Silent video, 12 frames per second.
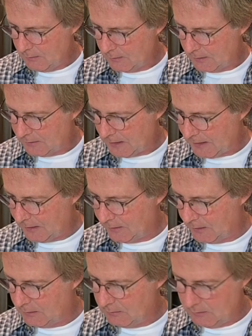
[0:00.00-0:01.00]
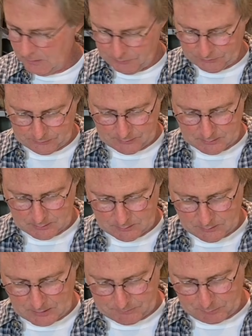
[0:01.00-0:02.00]
get that in there. Oops,
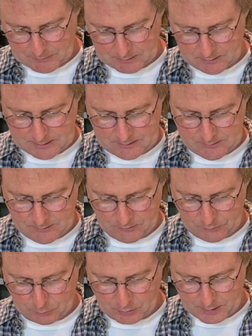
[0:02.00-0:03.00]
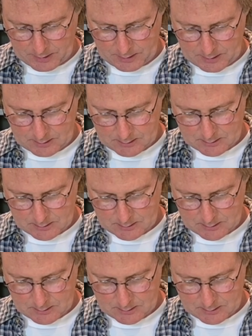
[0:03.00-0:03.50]
dropped my lid to the spray.